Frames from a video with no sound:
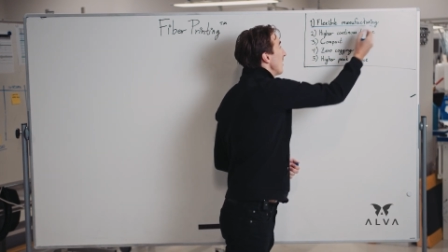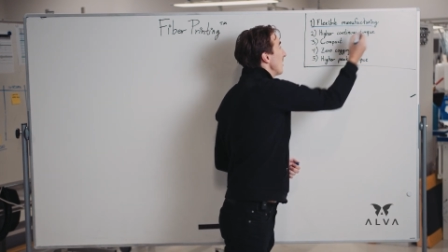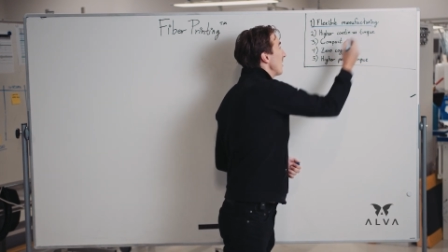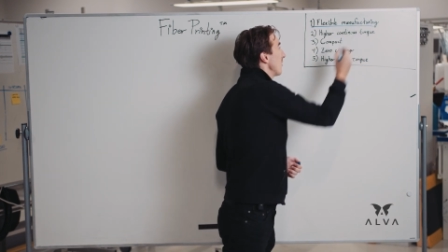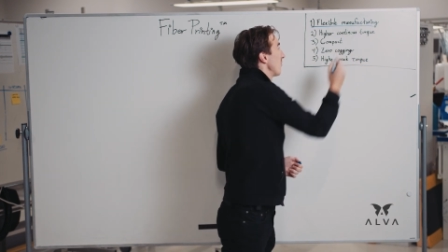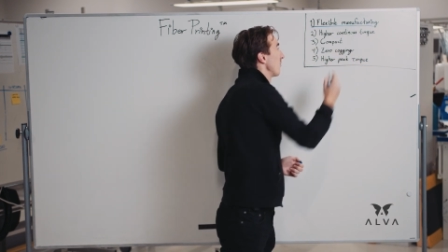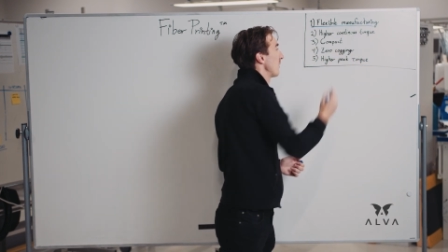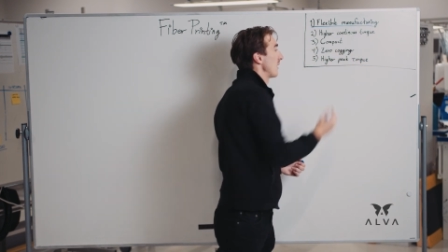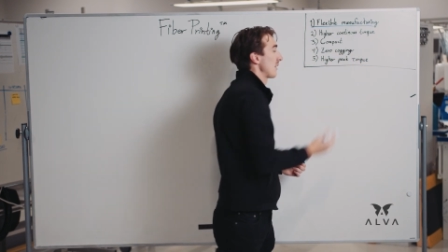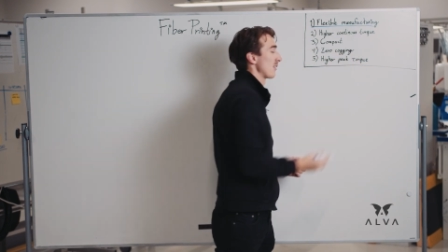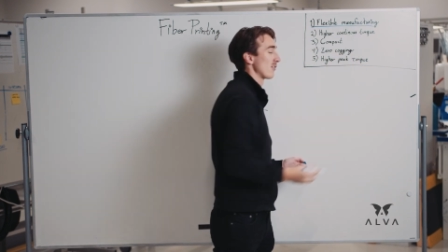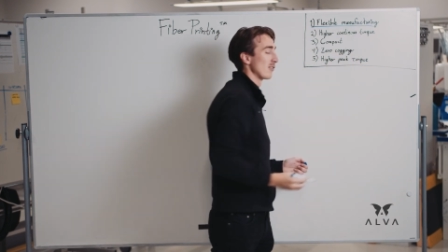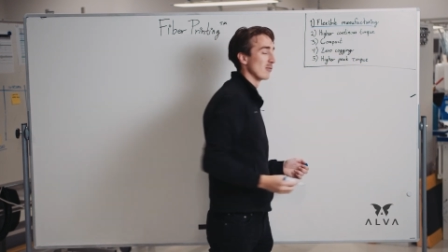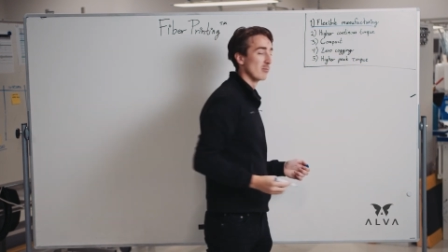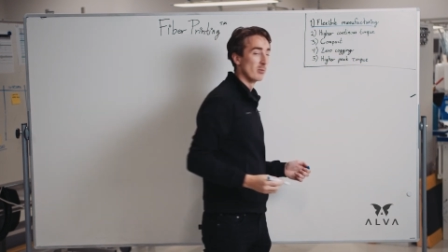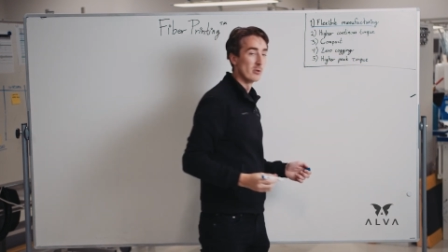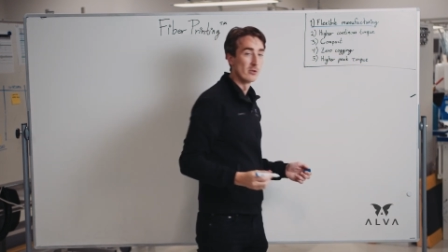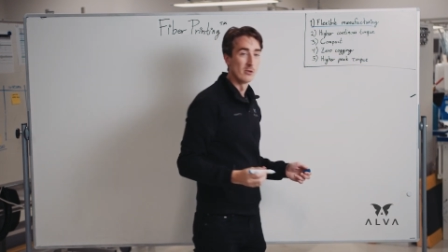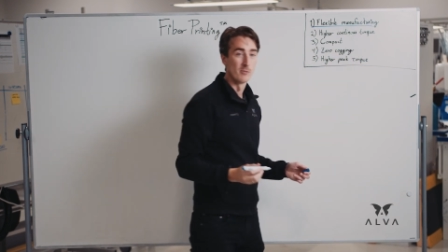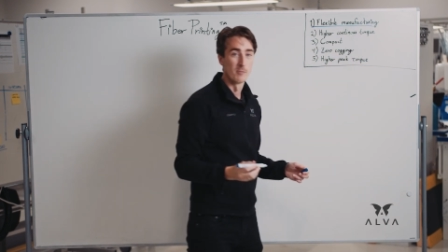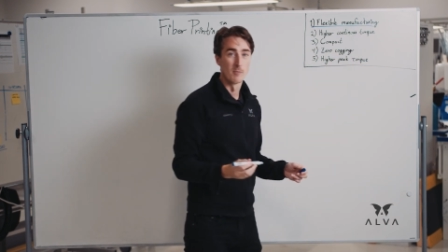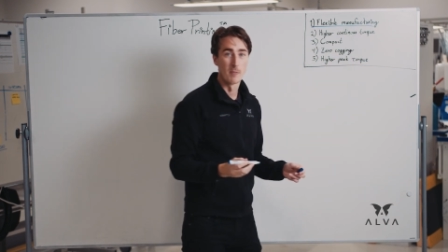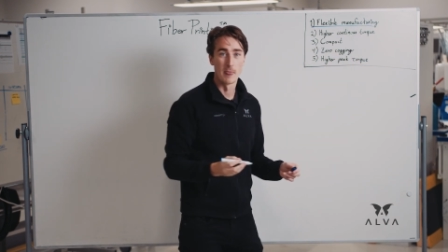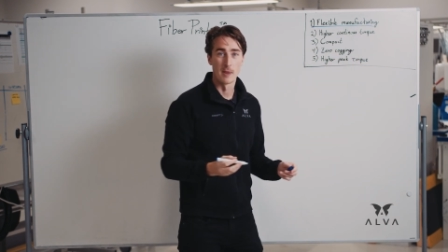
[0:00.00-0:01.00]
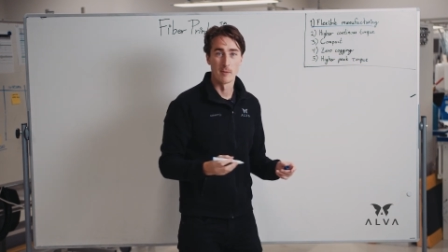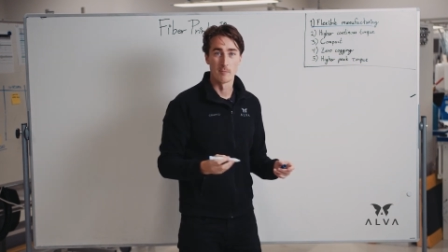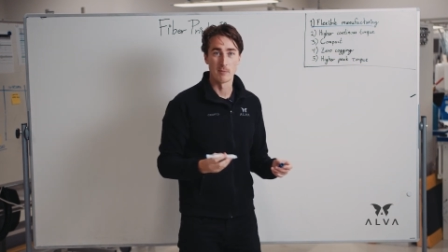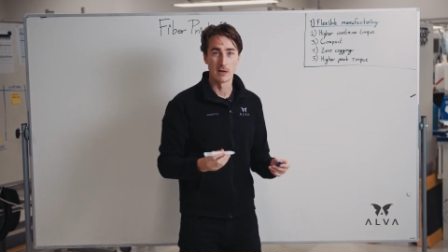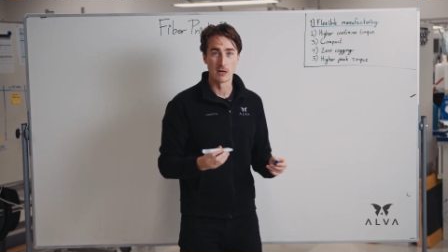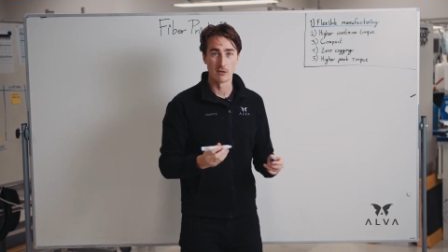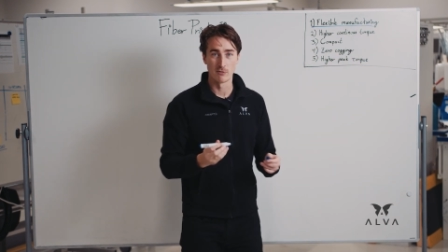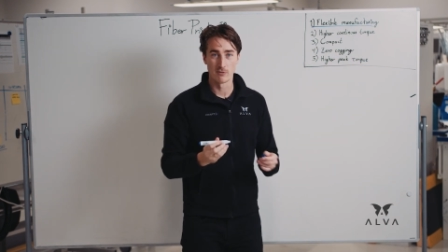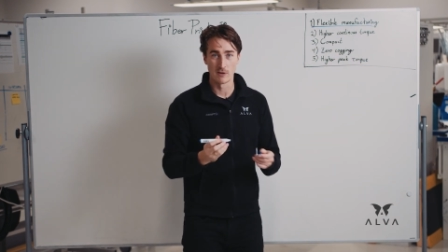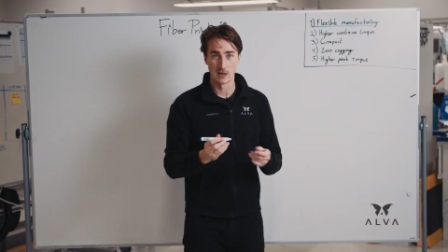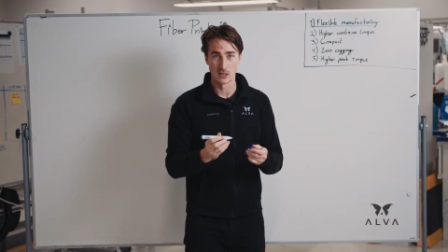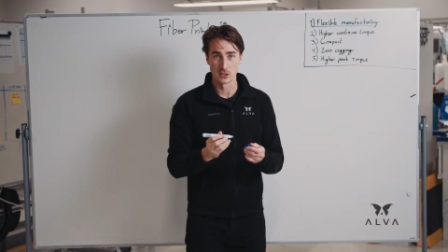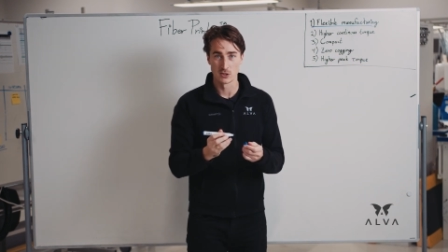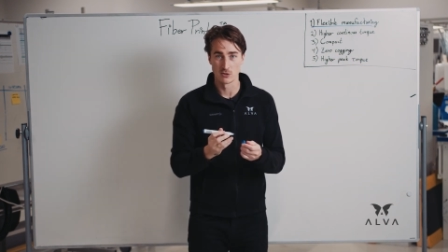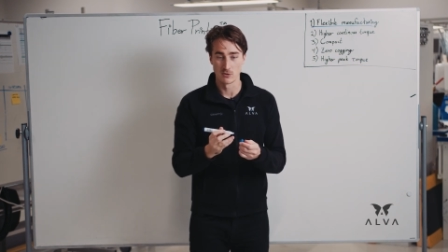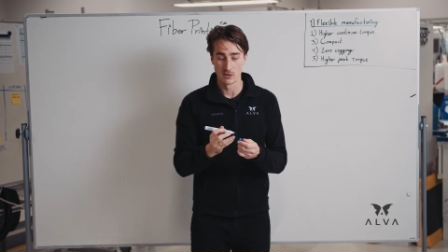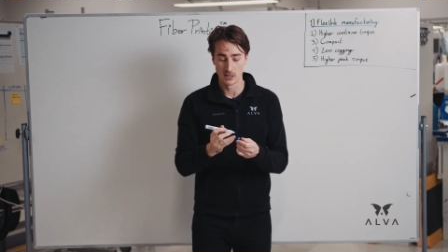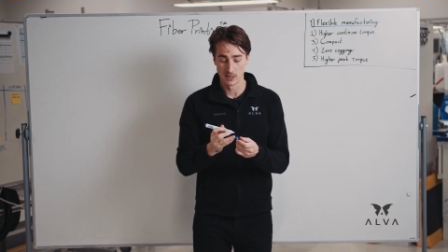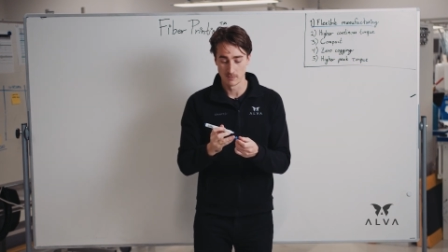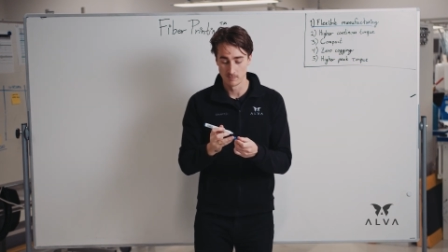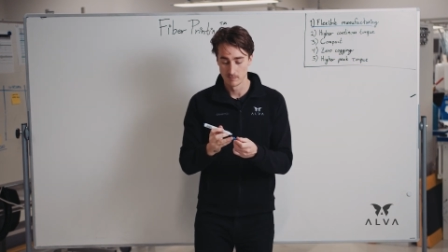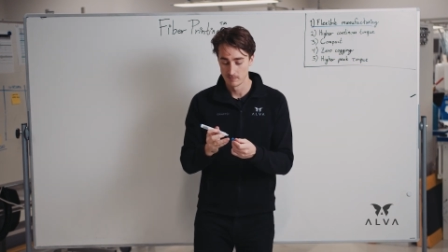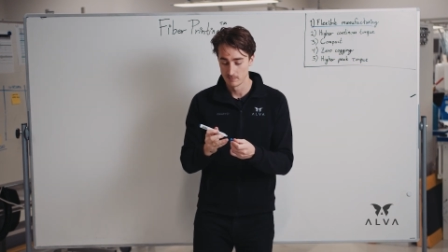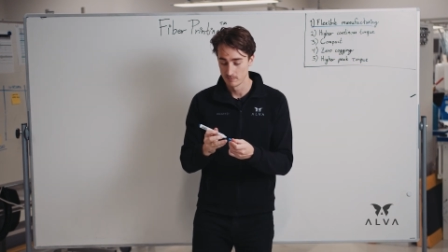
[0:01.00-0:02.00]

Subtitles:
the flexible manufacturing.